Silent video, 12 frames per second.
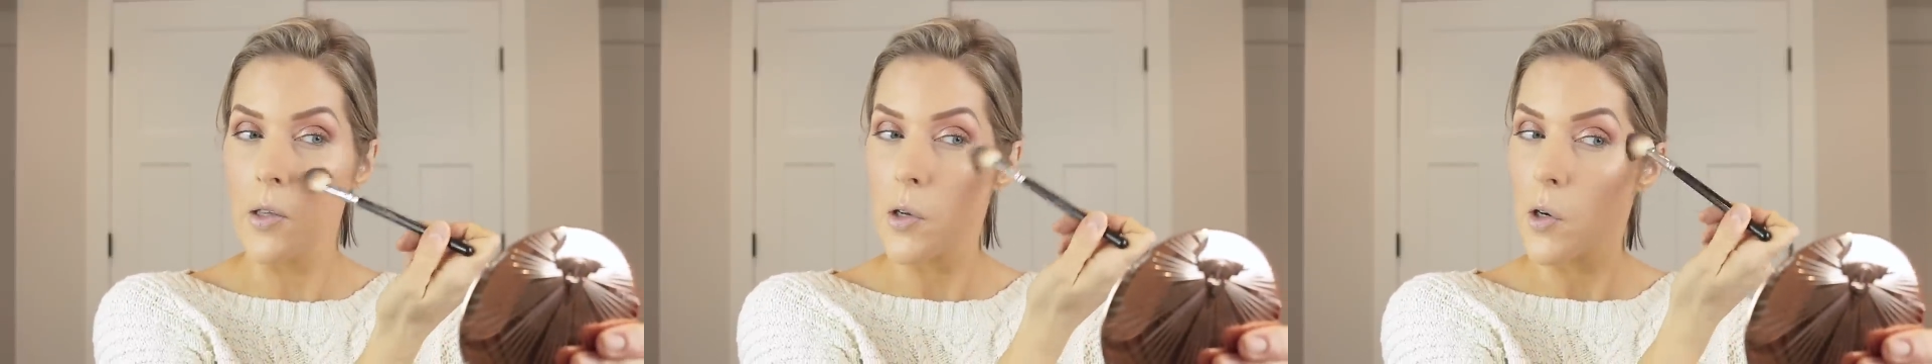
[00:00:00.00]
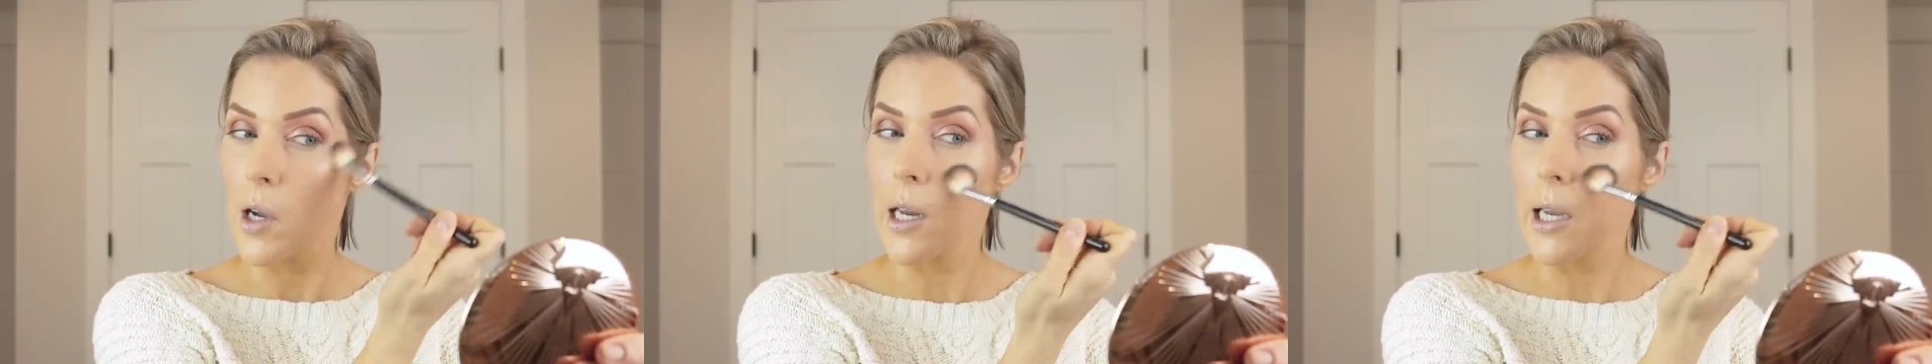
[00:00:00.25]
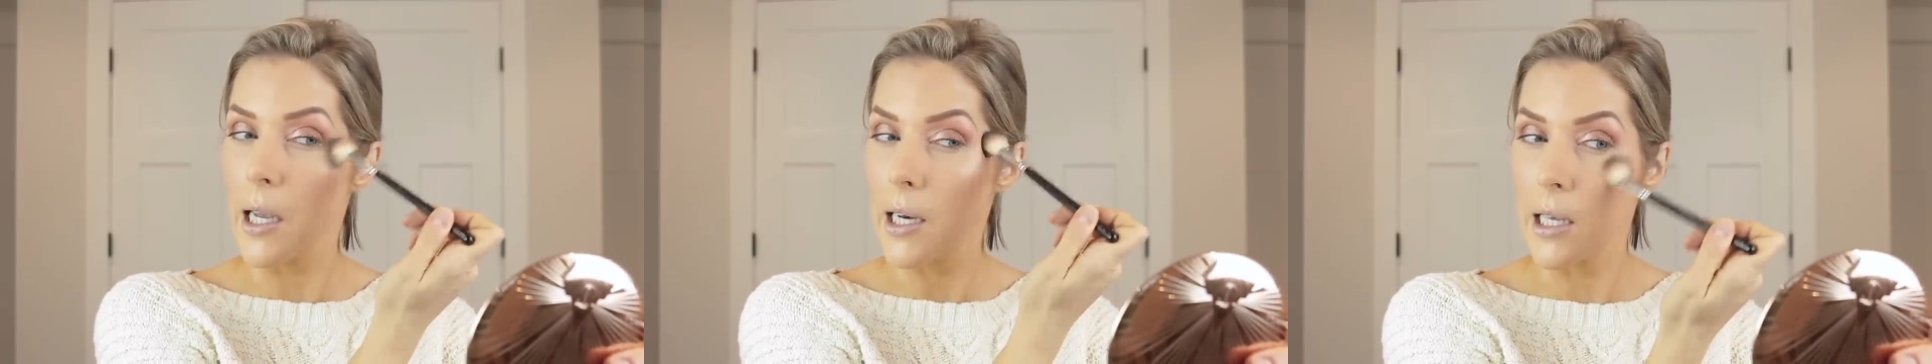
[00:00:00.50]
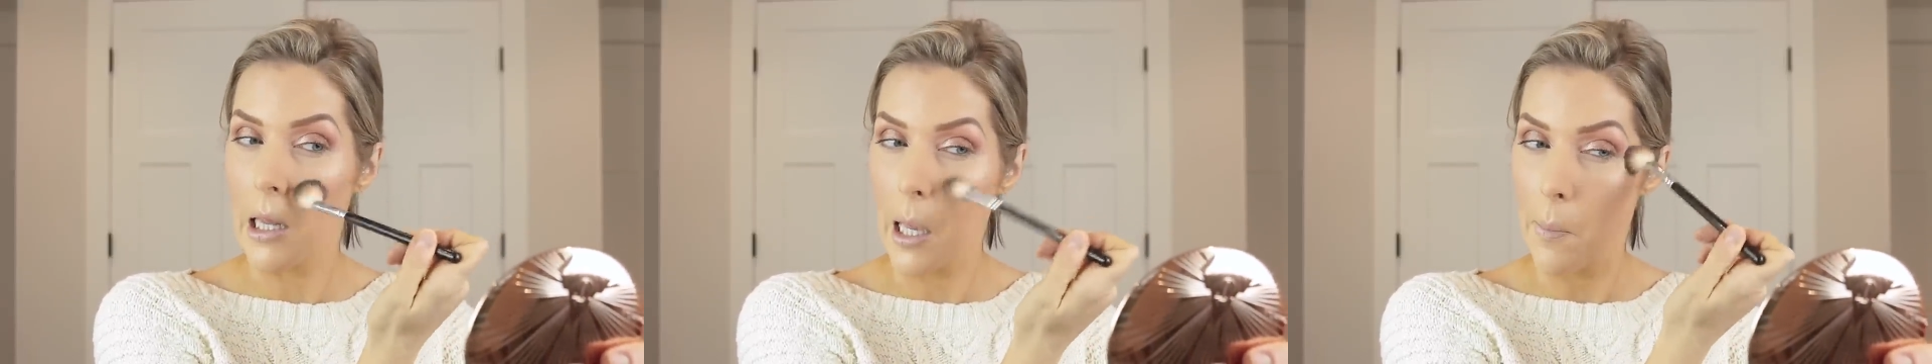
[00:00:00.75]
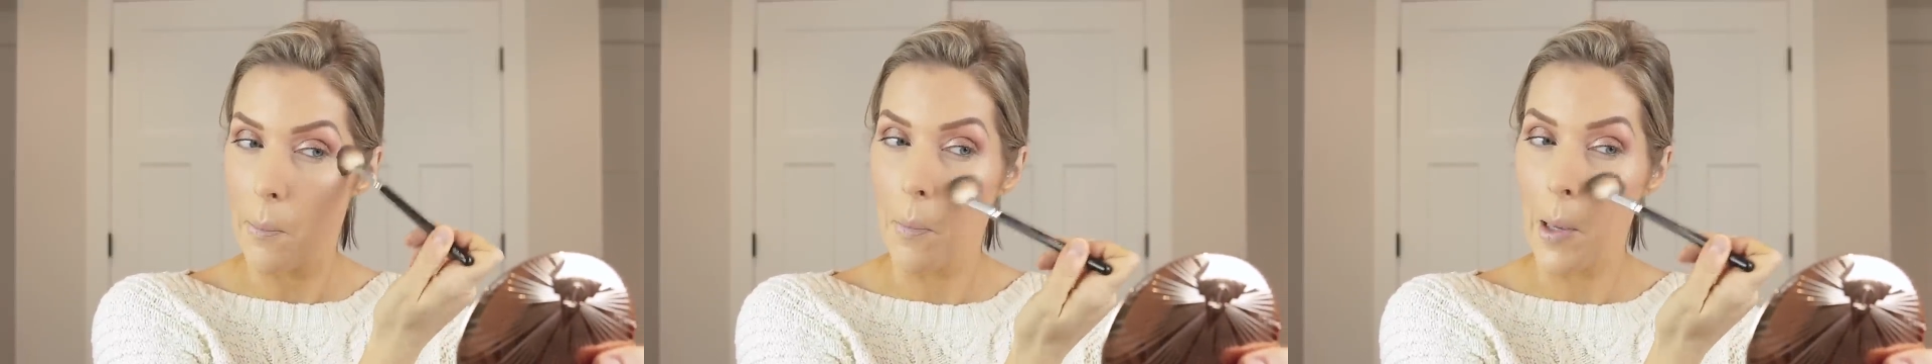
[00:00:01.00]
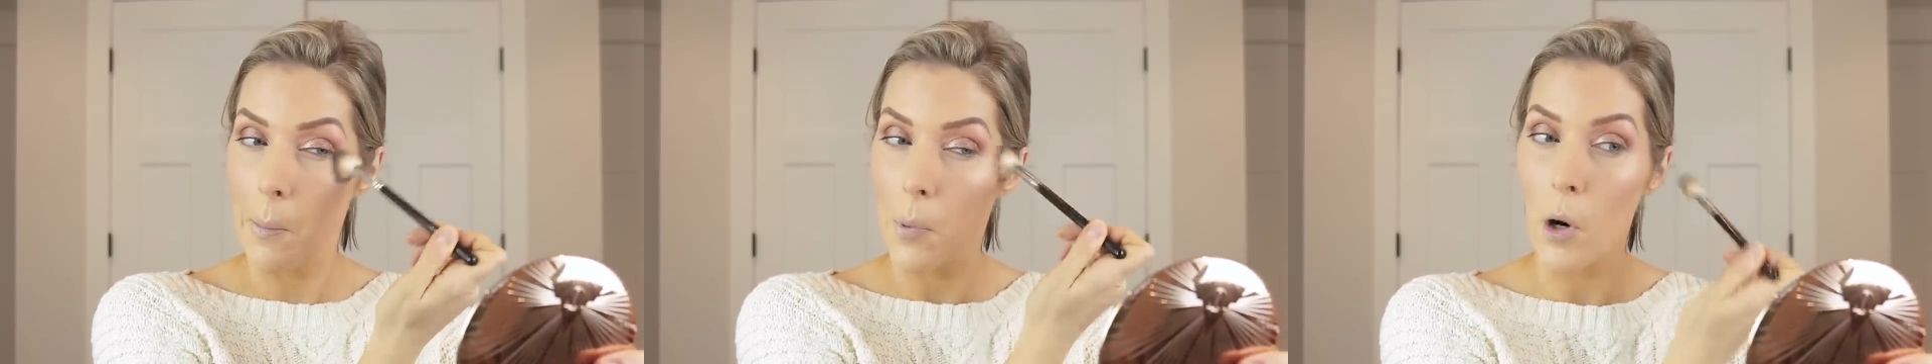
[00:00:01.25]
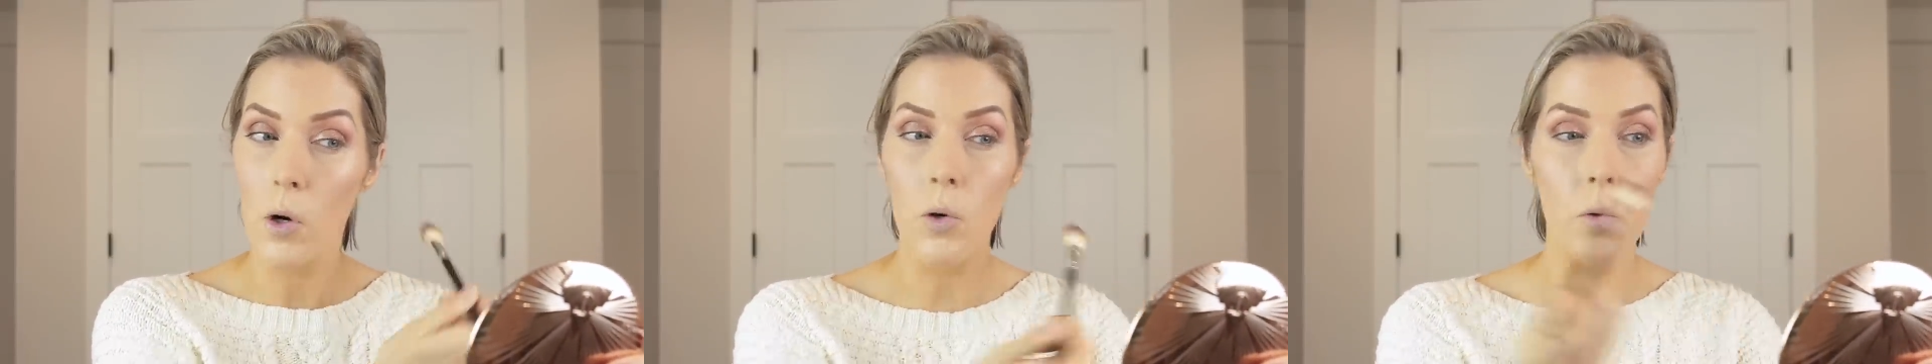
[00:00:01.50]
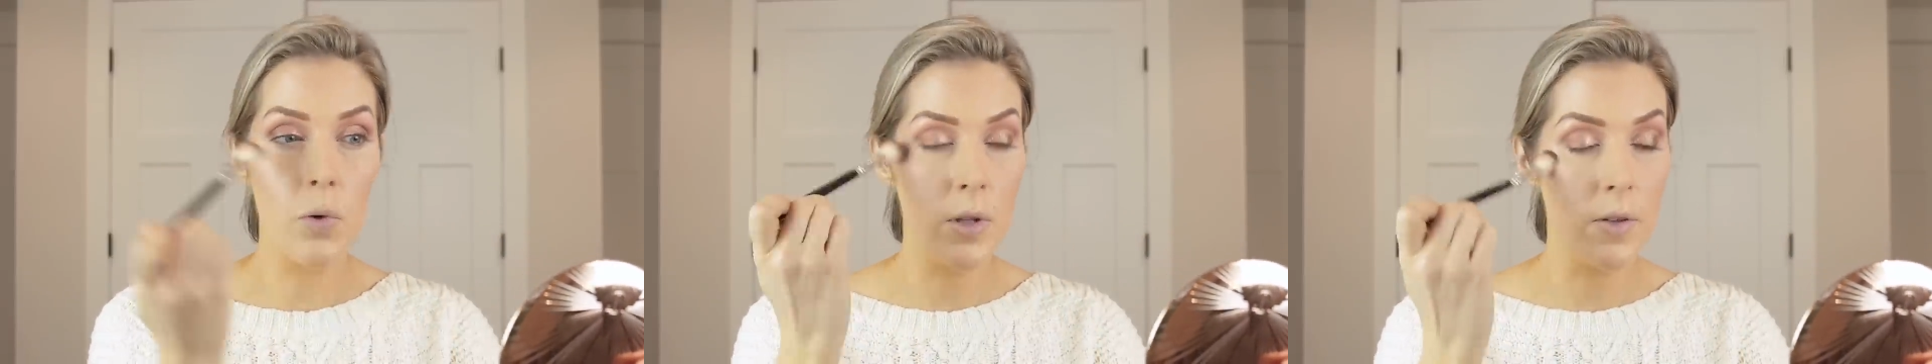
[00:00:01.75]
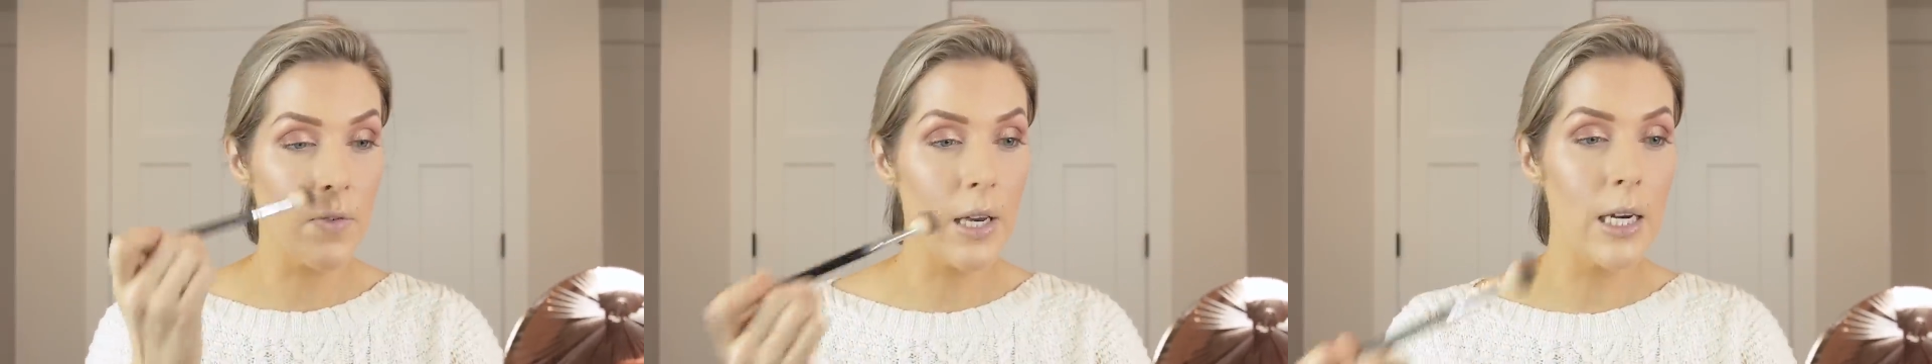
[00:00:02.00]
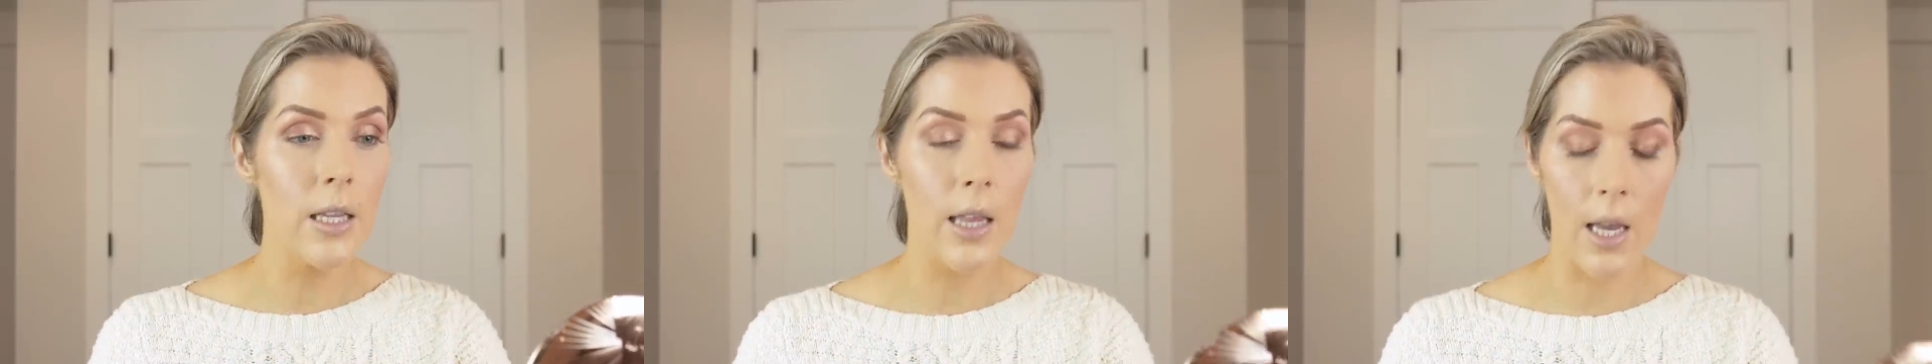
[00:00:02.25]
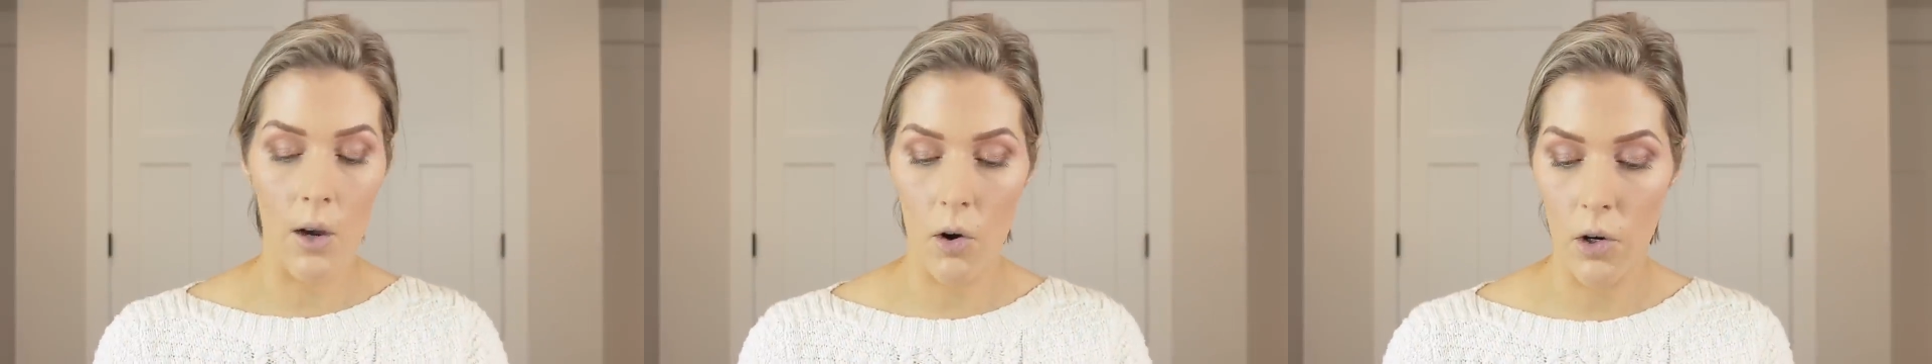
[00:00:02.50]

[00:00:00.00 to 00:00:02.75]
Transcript: so you're not going to get any like big particles of anything